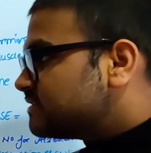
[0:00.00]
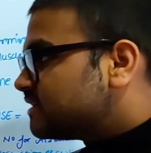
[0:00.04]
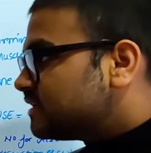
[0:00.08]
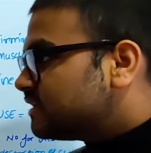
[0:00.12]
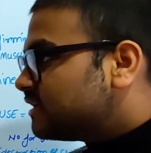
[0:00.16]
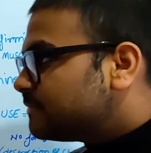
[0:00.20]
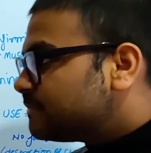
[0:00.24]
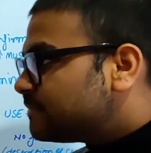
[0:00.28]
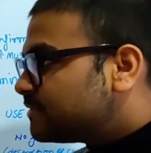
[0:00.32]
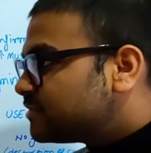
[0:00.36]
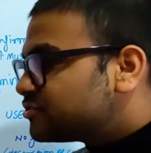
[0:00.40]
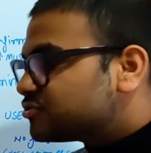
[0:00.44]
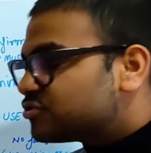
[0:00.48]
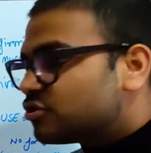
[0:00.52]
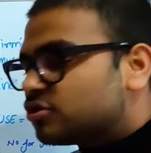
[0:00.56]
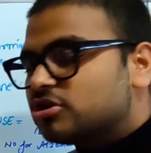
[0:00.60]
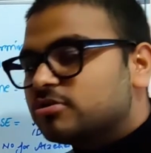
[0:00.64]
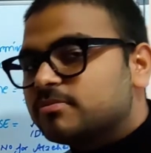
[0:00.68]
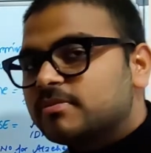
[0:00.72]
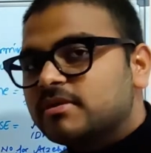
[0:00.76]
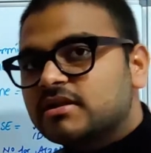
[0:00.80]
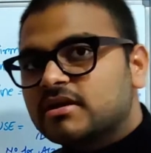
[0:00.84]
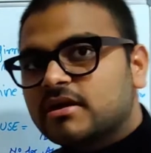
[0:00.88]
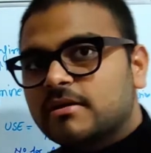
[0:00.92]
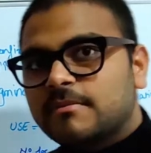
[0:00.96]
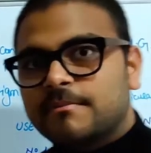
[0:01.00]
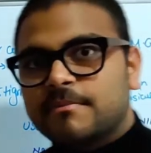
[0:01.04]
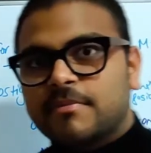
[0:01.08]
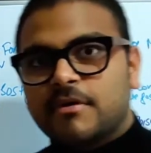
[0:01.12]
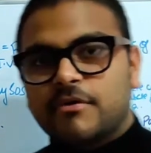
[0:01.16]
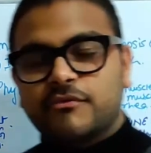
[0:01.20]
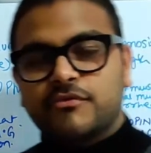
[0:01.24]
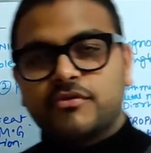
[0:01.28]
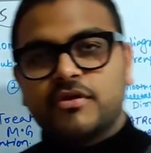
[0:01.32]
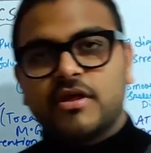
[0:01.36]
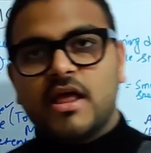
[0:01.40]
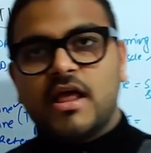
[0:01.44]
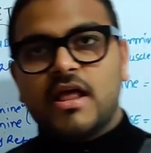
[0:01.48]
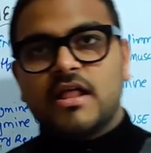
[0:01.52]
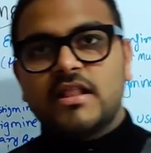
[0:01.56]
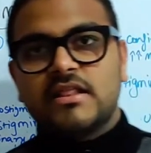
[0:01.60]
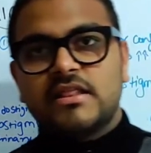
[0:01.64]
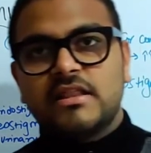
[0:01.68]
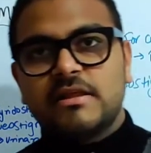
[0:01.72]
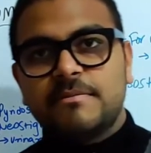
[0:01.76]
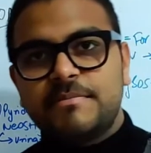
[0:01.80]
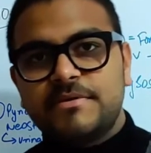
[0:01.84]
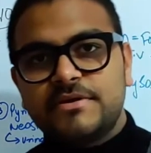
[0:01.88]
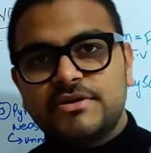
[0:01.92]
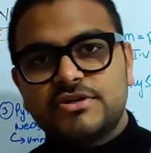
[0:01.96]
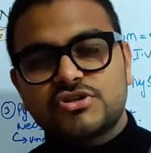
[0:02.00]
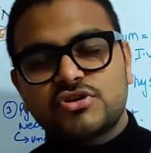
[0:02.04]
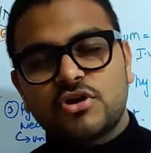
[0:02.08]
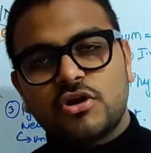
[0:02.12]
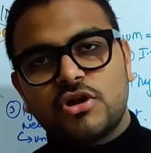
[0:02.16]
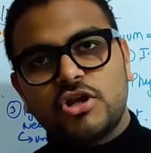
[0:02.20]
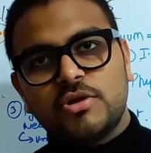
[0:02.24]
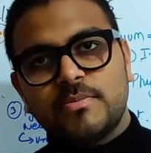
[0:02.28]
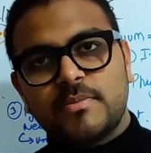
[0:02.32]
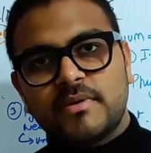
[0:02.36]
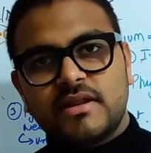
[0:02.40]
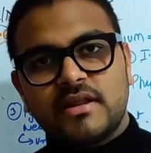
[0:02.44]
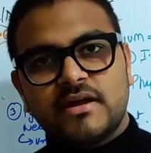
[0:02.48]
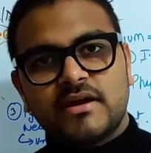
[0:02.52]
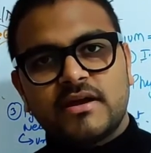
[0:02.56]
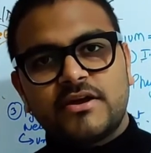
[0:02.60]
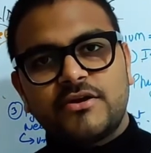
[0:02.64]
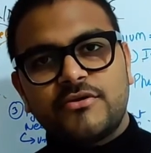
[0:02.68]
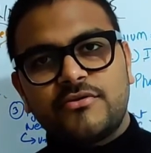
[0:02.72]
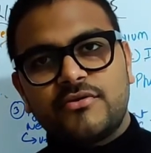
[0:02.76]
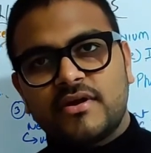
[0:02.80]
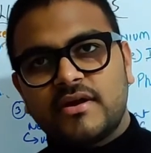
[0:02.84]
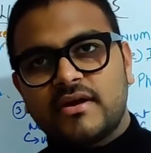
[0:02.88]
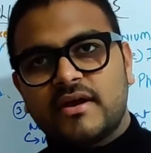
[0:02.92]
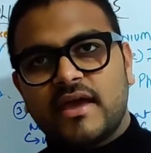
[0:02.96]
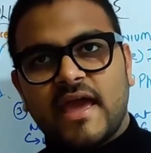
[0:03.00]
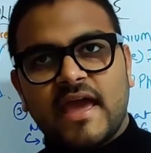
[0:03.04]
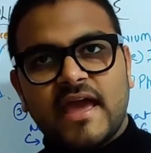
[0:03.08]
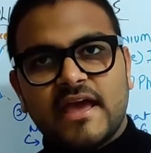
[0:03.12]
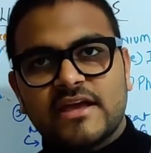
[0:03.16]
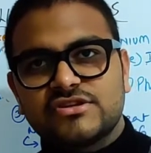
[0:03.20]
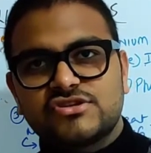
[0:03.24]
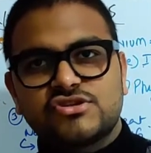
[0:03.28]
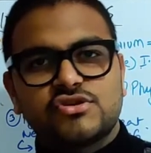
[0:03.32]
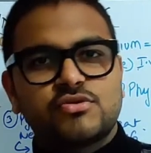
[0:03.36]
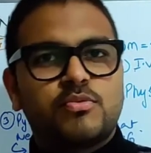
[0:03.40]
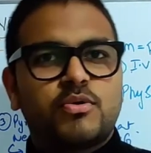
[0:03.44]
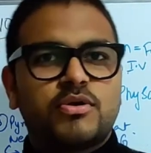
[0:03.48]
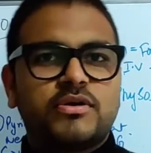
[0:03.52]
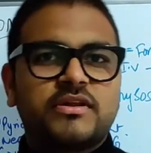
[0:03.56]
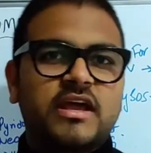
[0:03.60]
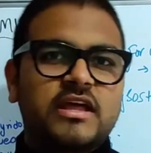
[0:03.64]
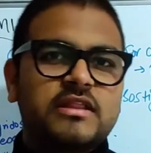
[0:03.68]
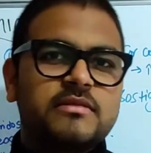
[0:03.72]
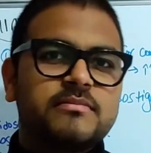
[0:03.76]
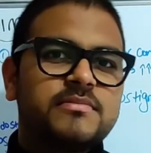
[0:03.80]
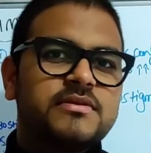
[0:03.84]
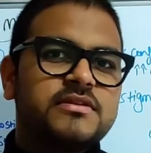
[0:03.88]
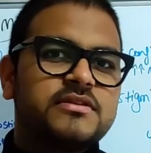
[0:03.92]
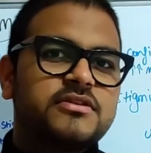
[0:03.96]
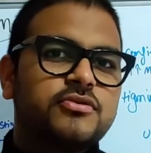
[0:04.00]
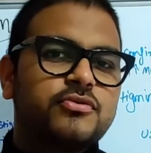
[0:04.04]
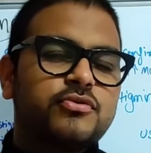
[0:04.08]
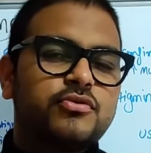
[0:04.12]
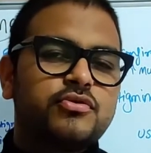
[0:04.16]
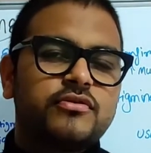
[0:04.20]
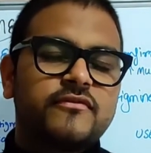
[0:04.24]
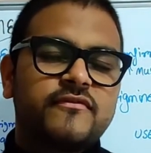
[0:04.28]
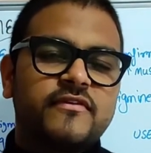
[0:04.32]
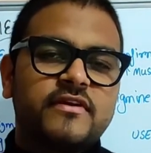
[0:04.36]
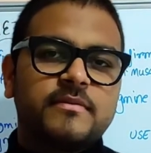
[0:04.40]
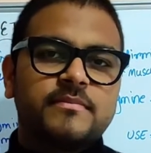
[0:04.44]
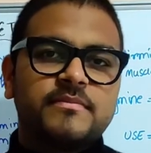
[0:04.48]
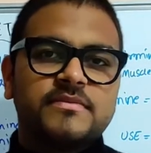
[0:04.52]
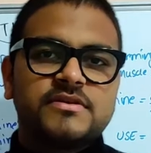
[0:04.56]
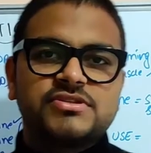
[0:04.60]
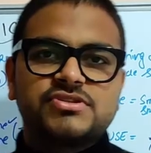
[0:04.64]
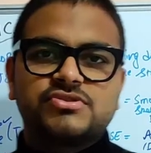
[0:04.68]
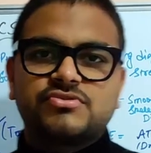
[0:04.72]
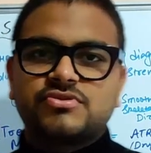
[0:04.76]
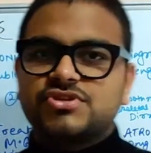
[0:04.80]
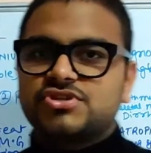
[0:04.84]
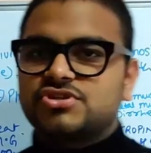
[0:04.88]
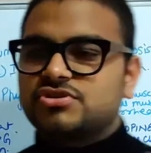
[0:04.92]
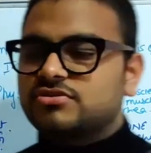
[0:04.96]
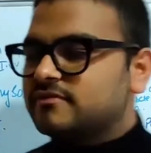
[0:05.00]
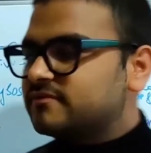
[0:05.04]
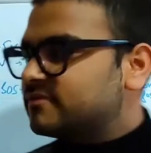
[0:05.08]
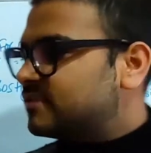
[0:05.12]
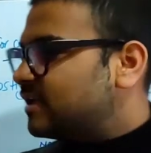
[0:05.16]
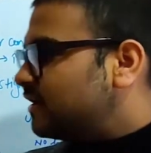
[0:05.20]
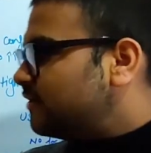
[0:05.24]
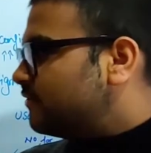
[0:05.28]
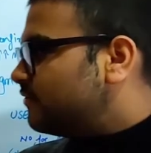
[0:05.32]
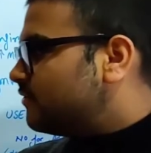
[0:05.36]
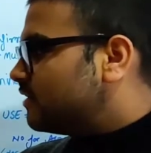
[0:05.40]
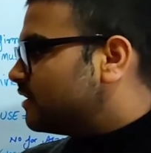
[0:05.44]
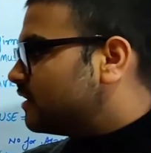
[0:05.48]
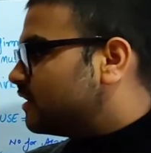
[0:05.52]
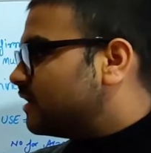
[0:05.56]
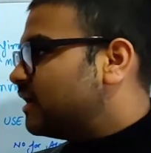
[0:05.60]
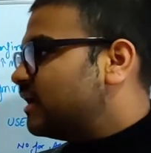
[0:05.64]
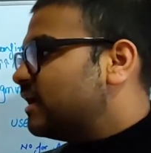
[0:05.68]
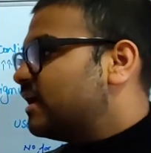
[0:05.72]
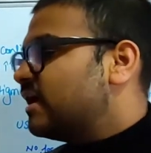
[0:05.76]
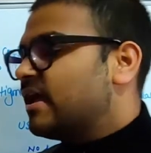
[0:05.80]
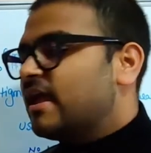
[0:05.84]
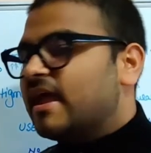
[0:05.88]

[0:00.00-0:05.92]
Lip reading: is a lipid soluble compound. Lipid soluble agar drug hai, so what can be the route of administration of that drug?